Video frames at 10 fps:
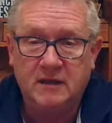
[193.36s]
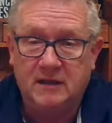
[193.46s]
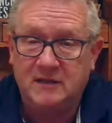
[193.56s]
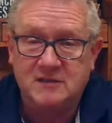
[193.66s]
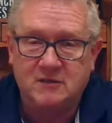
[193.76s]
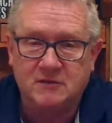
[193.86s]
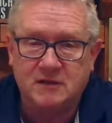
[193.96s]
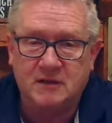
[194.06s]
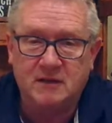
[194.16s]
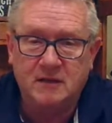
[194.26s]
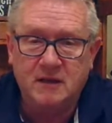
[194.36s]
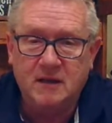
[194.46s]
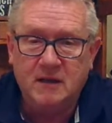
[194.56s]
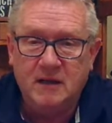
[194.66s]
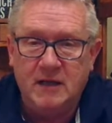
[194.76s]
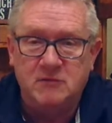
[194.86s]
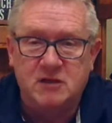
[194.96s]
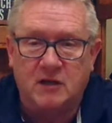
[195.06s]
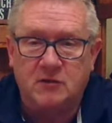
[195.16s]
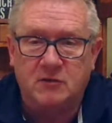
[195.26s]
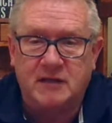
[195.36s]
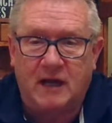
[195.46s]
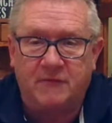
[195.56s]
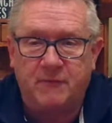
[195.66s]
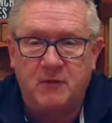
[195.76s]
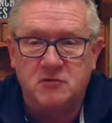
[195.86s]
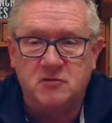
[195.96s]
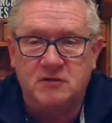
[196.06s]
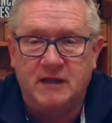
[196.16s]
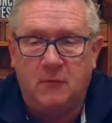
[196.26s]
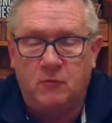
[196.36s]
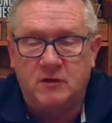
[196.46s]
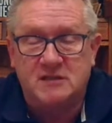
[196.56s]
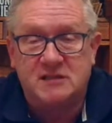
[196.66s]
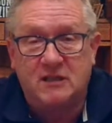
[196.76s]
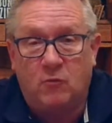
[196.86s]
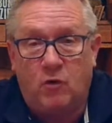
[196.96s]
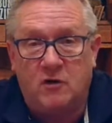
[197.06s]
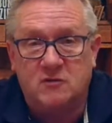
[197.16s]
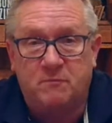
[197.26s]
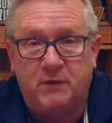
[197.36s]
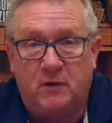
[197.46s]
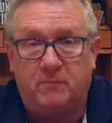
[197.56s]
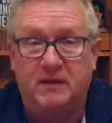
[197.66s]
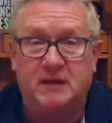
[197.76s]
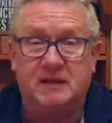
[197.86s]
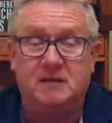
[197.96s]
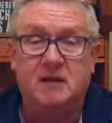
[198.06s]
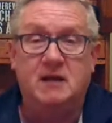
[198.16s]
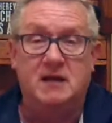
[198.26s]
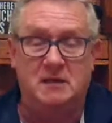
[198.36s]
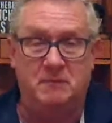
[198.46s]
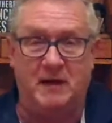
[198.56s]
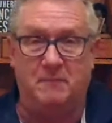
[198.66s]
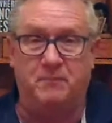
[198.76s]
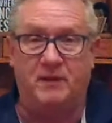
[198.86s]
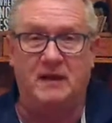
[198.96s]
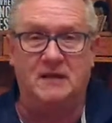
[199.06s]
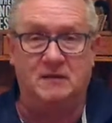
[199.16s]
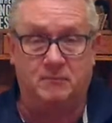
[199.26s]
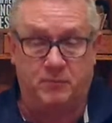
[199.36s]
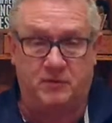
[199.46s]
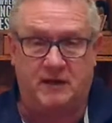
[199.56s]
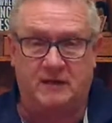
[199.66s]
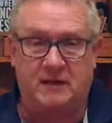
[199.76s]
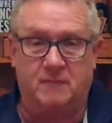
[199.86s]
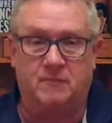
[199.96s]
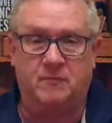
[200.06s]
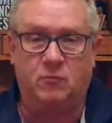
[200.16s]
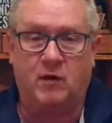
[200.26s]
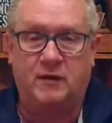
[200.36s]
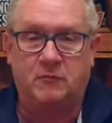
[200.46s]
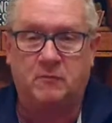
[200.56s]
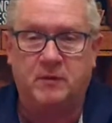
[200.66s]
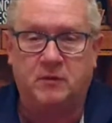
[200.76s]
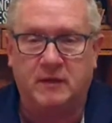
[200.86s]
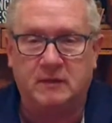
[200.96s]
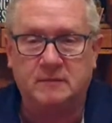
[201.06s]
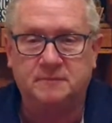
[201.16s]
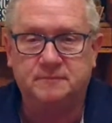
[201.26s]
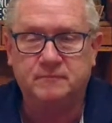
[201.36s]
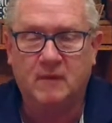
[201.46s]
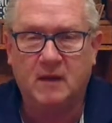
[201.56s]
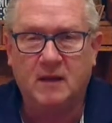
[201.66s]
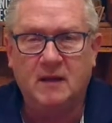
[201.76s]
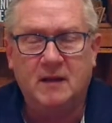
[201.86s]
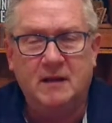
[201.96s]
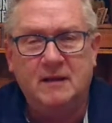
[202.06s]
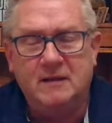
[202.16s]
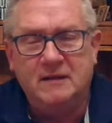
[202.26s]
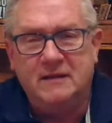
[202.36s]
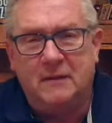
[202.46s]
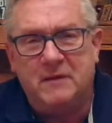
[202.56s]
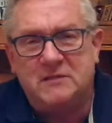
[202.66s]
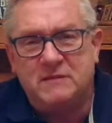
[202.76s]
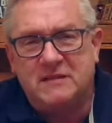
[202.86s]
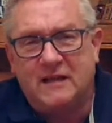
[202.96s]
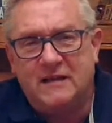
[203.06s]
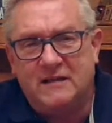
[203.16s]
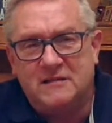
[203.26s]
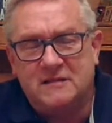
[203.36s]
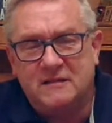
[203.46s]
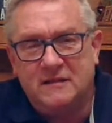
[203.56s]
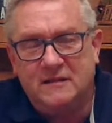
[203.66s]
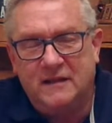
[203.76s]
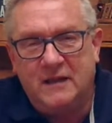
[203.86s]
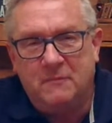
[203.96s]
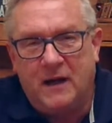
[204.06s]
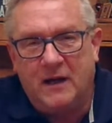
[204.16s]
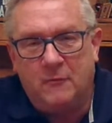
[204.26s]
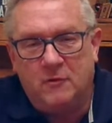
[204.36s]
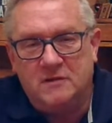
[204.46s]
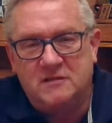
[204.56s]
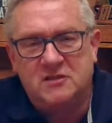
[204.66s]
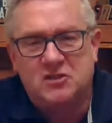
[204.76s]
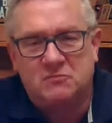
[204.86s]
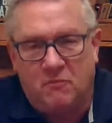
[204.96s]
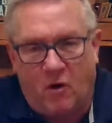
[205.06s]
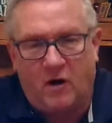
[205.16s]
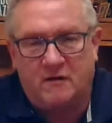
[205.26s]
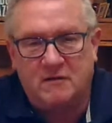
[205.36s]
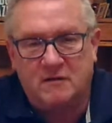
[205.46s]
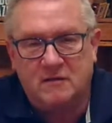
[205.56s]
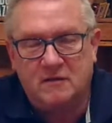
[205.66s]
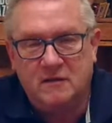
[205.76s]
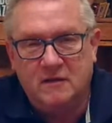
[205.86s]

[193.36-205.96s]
And yet he still did it. He was under attack from those who did not want to see the walls built, but he made a plan to protect them while they were building. That makes me say this. Nehemiah was smart.